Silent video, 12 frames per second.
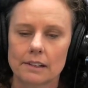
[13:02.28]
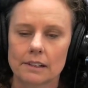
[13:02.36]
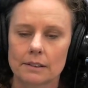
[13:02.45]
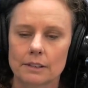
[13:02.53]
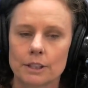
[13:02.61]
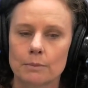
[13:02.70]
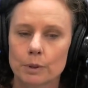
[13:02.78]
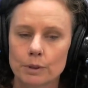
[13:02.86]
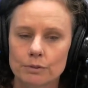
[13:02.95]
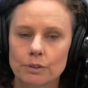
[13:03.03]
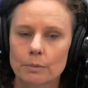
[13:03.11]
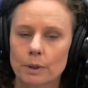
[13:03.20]
uh, to
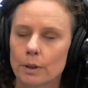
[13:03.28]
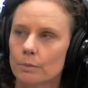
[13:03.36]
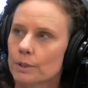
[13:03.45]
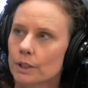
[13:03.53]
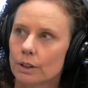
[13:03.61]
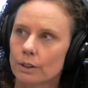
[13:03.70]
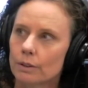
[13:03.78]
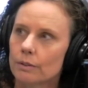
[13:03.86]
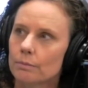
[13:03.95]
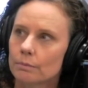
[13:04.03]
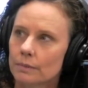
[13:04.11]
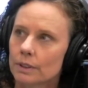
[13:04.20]
move from home to
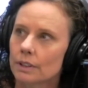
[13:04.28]
home